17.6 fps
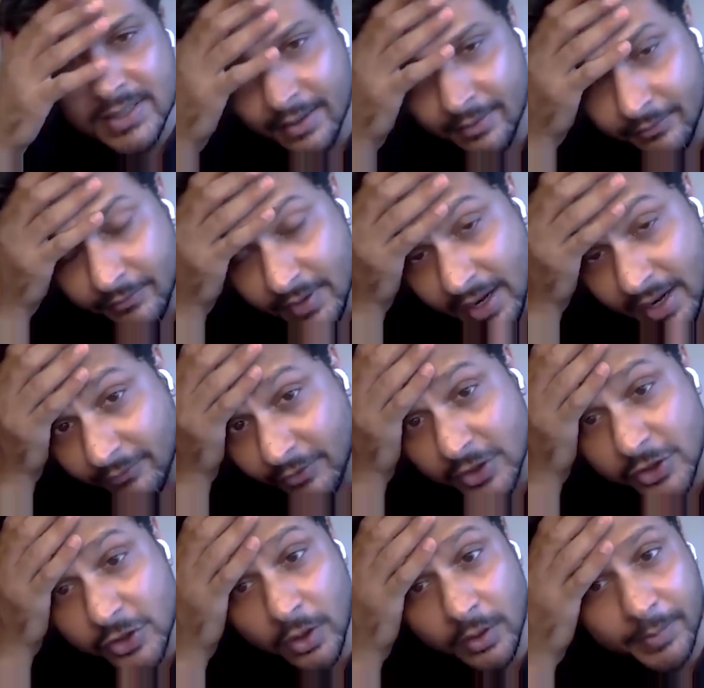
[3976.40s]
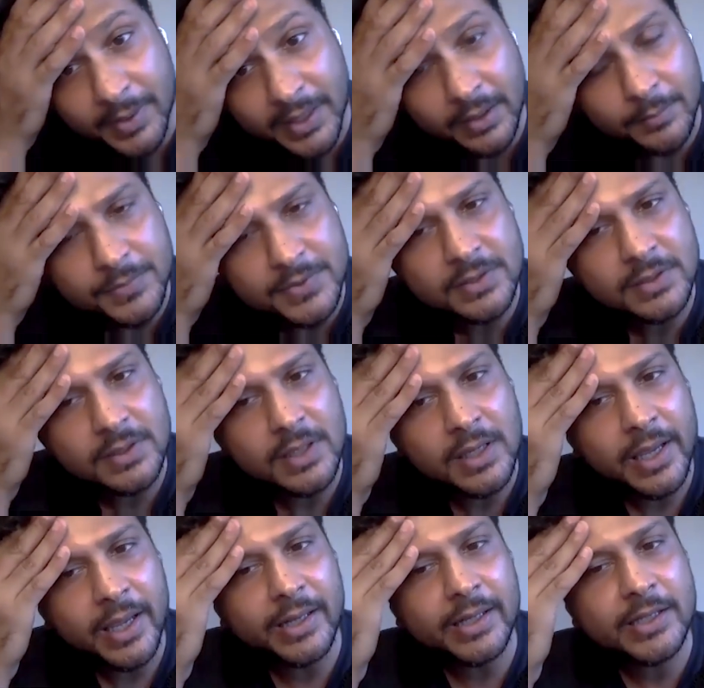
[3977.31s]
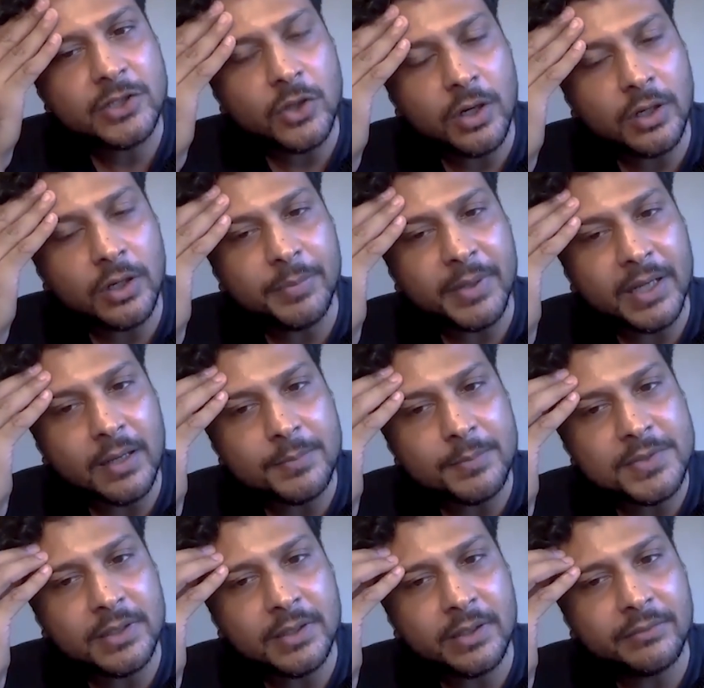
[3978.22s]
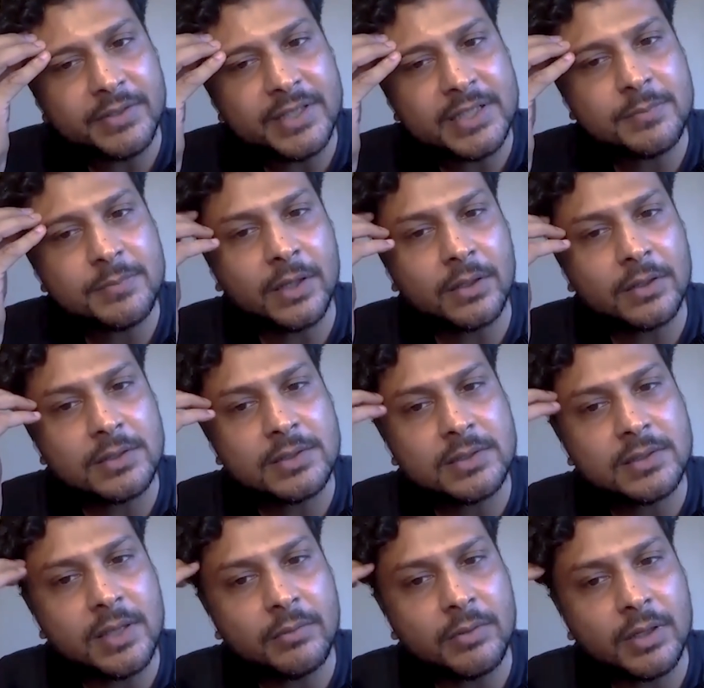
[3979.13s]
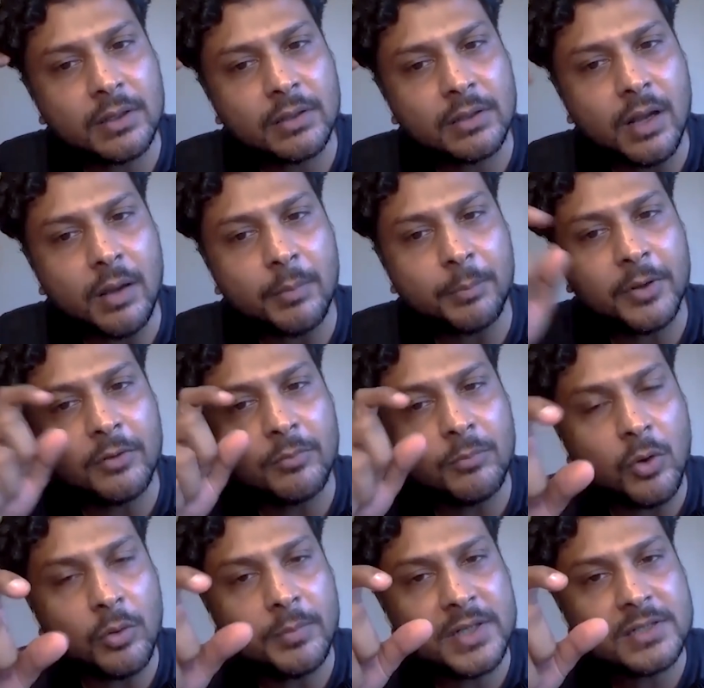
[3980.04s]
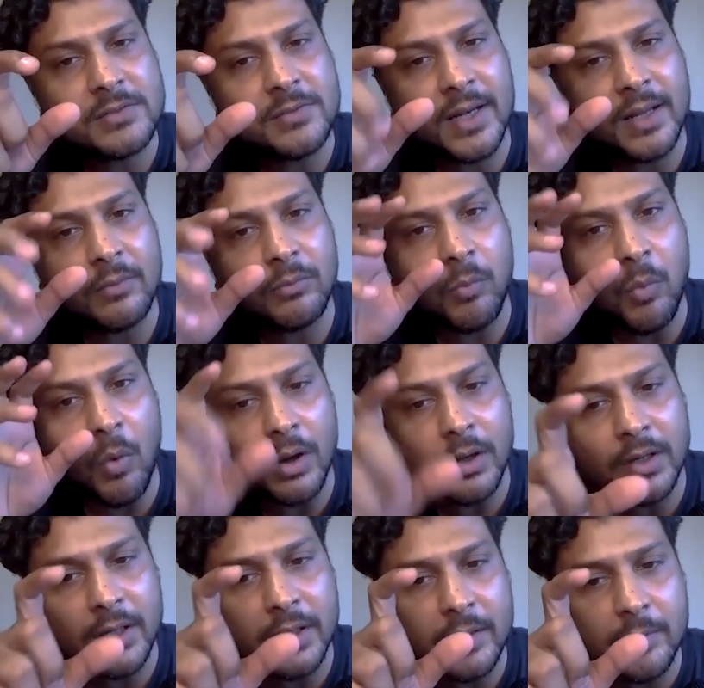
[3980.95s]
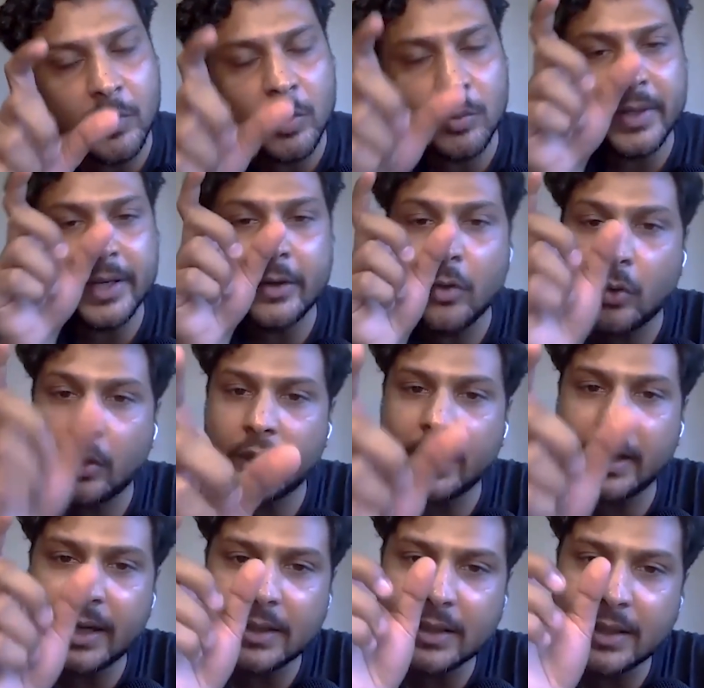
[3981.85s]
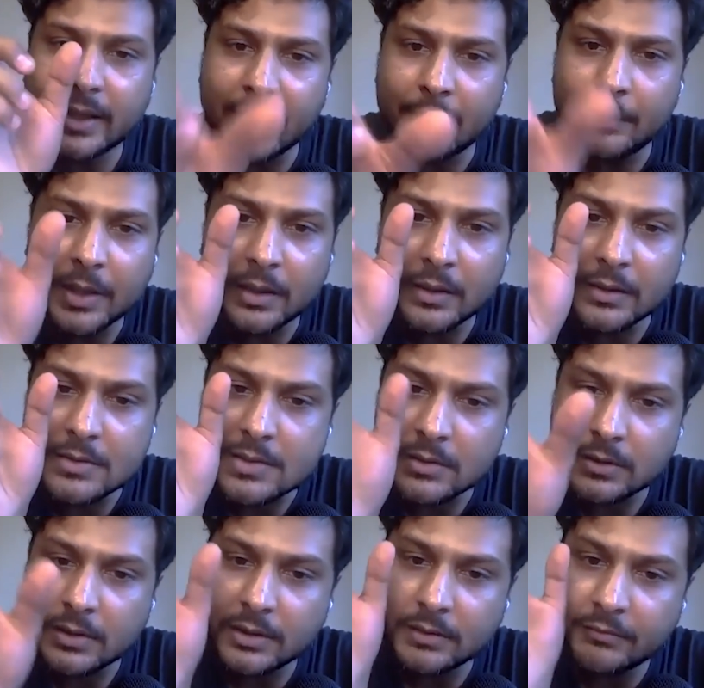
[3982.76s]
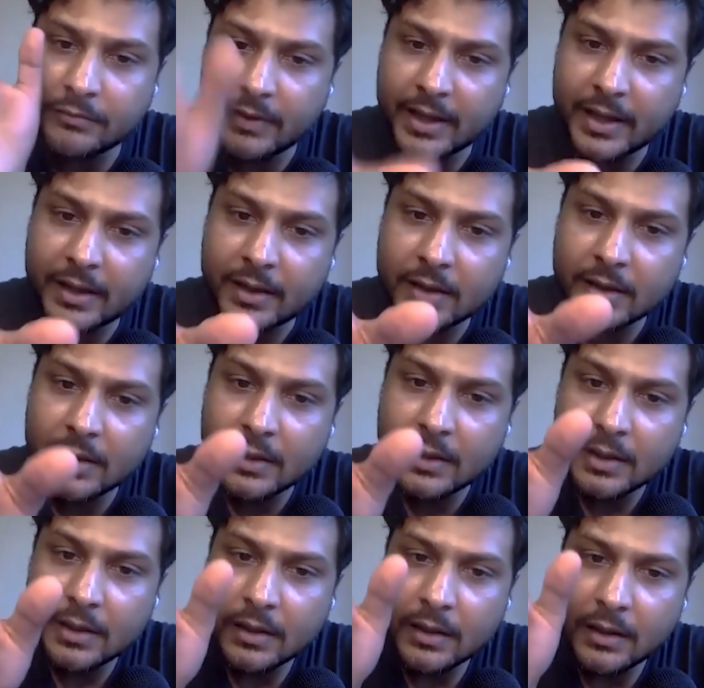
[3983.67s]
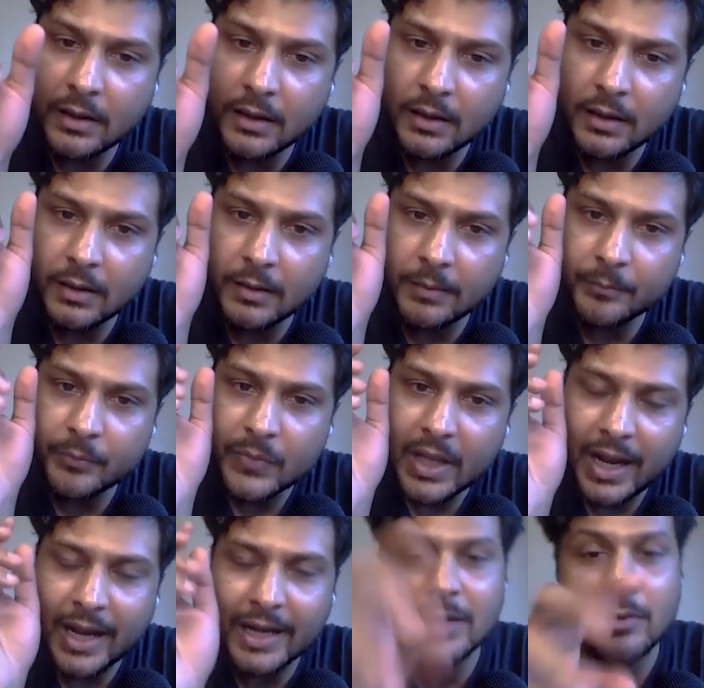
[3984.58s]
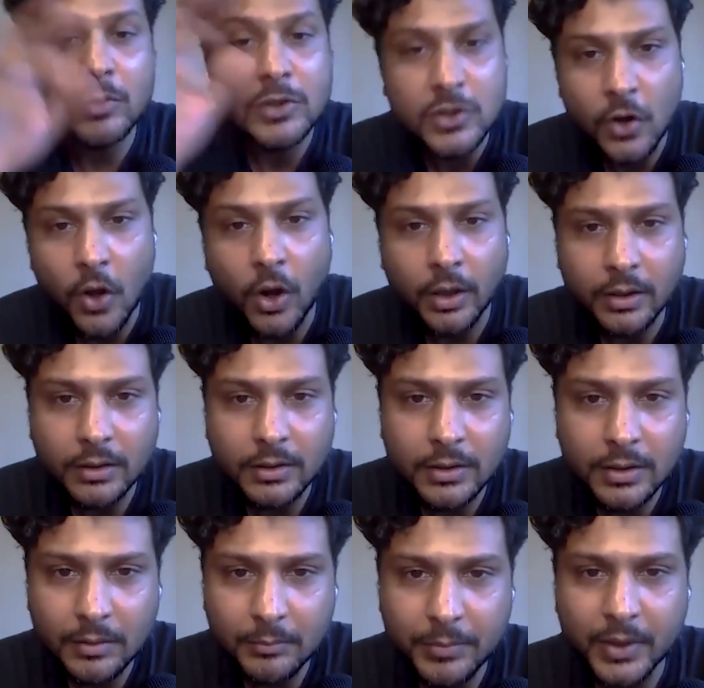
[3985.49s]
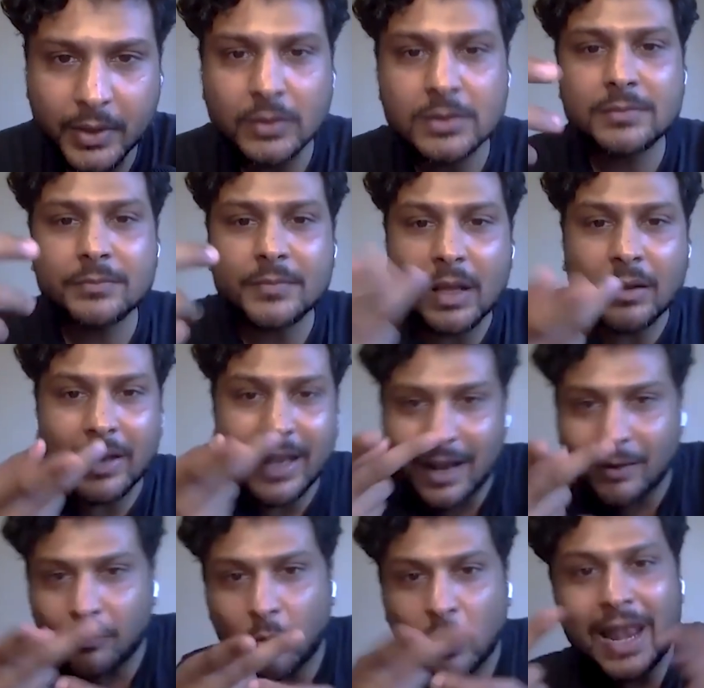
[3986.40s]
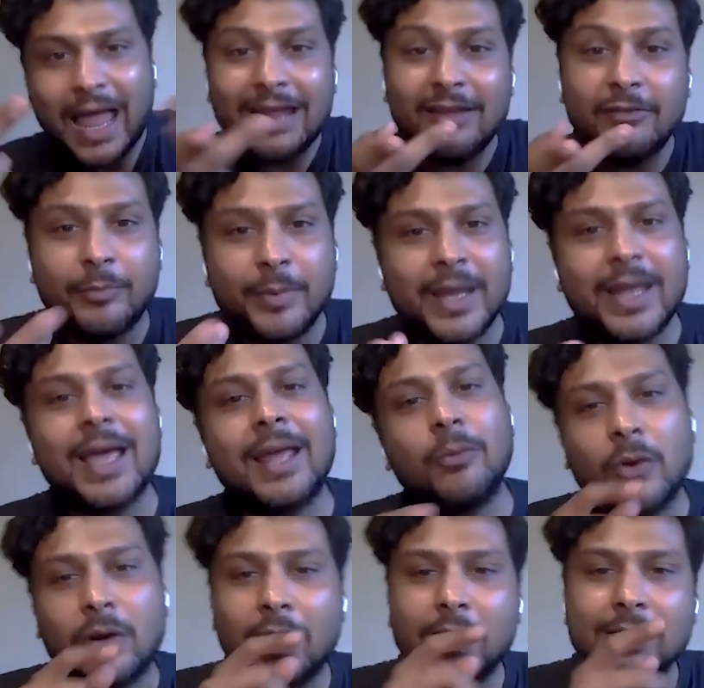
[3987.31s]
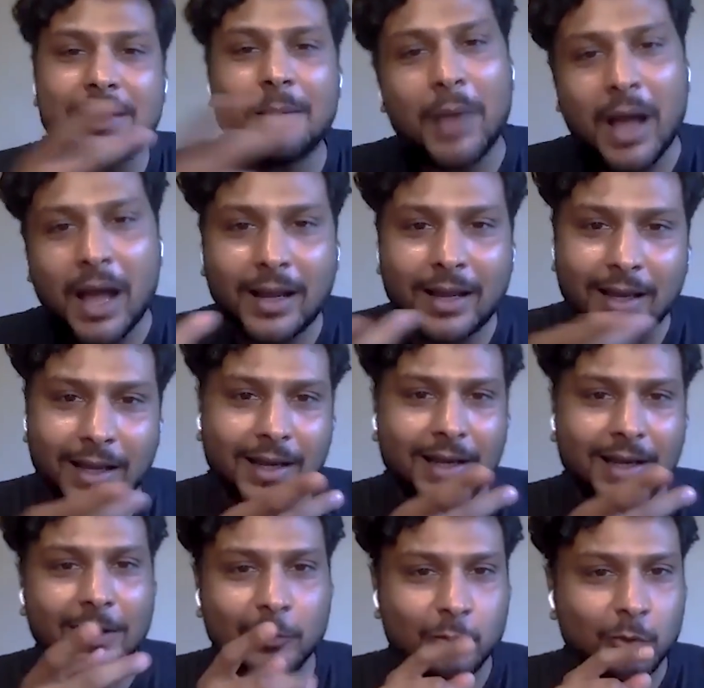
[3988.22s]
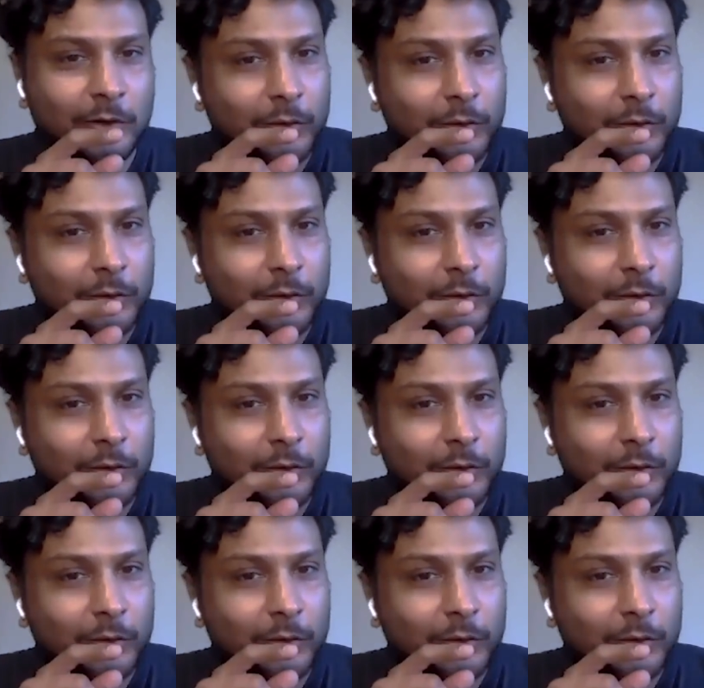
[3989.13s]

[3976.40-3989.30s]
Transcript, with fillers: Otherwise I have never shot pickups. And I shot pickups in Naveen's because there were a couple of moments where I wanted him to be looking at the camera in a certain way. Hmm. Uh, and he was not. Because earlier, wo live mein yaar, wo kaisa mark karega na